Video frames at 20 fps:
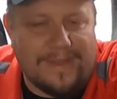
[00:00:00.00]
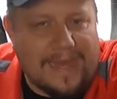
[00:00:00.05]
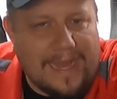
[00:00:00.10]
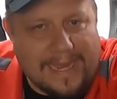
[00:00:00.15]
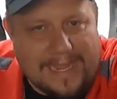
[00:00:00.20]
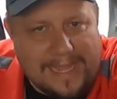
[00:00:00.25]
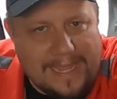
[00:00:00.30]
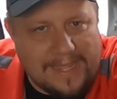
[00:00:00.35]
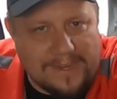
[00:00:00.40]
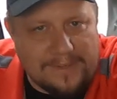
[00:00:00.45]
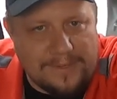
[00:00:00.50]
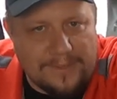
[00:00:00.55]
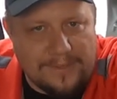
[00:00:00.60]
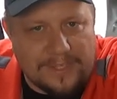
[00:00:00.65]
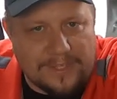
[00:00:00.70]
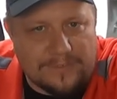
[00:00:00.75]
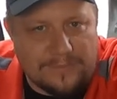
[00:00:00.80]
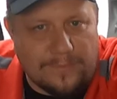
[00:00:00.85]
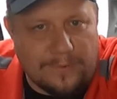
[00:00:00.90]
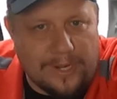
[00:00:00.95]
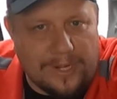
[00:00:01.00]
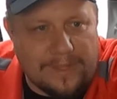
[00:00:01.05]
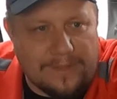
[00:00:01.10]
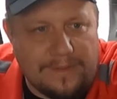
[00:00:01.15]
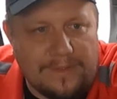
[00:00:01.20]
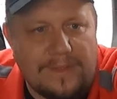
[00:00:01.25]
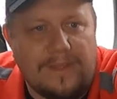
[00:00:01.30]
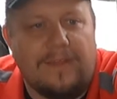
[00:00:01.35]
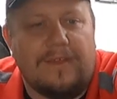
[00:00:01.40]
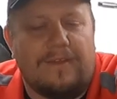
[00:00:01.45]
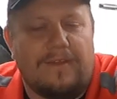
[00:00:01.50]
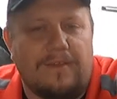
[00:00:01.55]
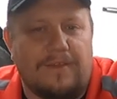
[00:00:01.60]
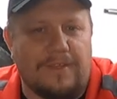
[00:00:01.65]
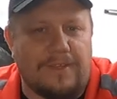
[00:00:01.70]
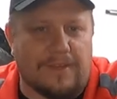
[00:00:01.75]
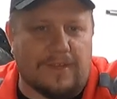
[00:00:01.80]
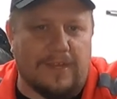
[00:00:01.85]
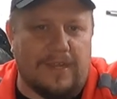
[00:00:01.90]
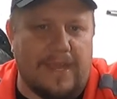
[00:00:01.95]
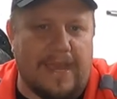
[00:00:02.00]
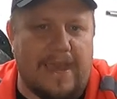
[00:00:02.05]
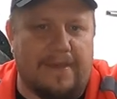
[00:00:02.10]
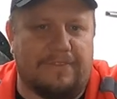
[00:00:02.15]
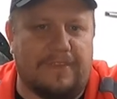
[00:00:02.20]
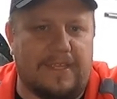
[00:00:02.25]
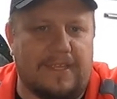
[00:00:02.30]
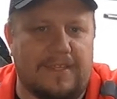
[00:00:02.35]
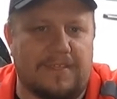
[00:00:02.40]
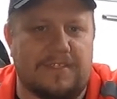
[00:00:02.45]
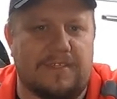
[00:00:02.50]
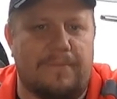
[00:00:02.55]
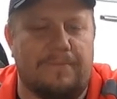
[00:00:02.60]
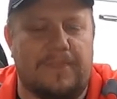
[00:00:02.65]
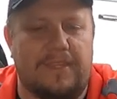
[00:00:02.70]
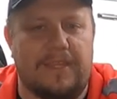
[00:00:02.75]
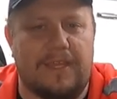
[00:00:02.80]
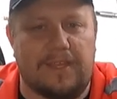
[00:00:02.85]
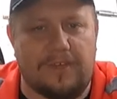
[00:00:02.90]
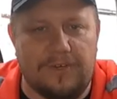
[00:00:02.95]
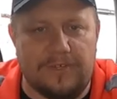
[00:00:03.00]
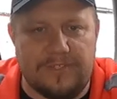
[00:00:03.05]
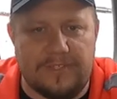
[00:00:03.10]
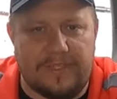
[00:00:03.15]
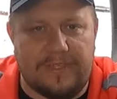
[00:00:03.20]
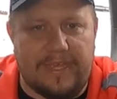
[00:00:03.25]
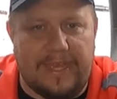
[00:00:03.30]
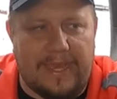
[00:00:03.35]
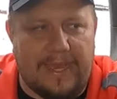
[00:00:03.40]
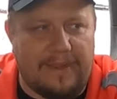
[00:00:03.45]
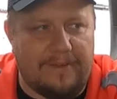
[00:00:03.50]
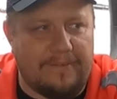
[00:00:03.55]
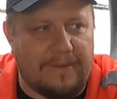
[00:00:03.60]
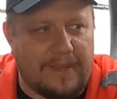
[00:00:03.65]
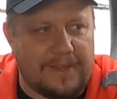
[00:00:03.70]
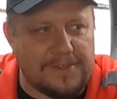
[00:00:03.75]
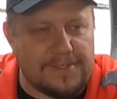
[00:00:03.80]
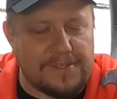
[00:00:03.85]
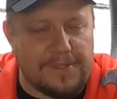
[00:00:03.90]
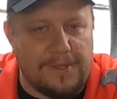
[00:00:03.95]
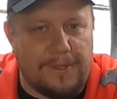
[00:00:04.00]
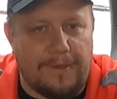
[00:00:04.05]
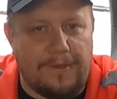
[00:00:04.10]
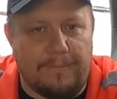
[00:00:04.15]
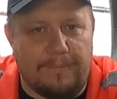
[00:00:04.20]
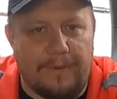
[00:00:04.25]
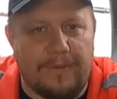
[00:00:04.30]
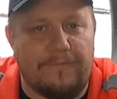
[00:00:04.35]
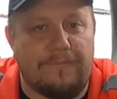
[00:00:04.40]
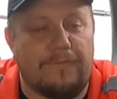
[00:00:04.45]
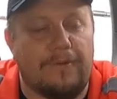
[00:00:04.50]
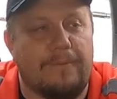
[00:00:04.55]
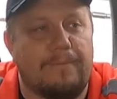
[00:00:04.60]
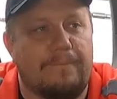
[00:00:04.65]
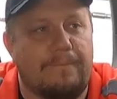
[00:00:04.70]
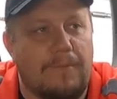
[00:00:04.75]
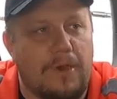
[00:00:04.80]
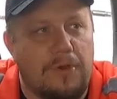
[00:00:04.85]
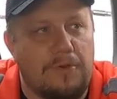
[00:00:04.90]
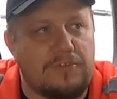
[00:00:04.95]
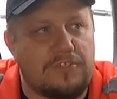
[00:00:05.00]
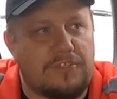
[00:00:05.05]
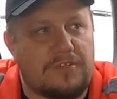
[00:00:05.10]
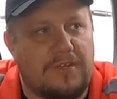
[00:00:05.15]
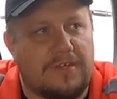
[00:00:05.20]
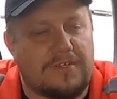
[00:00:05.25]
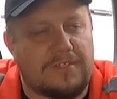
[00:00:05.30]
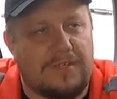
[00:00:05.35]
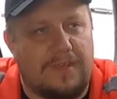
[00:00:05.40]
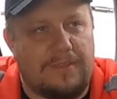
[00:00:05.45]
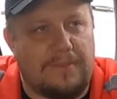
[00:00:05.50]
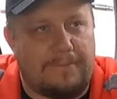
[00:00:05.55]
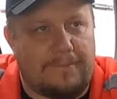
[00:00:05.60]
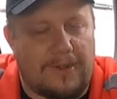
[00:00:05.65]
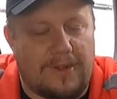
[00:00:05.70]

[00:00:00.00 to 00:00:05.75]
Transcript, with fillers: I can't do this for you. You're gonna have to get something that goes in the headrest. But for most trucks on the